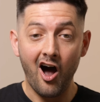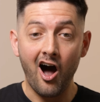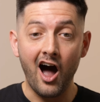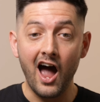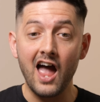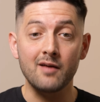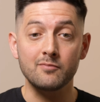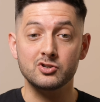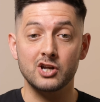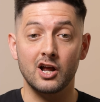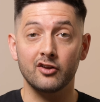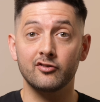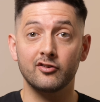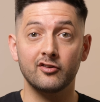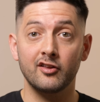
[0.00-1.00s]
I am
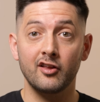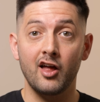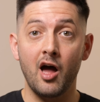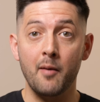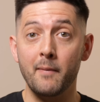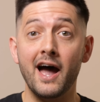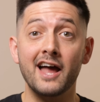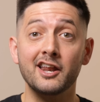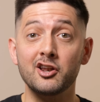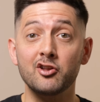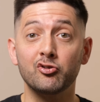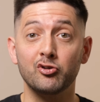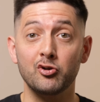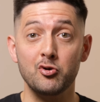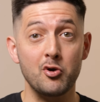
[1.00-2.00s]
just a man in a
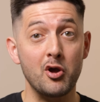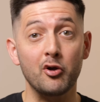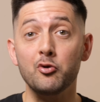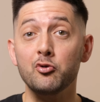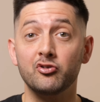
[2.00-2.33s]
suit who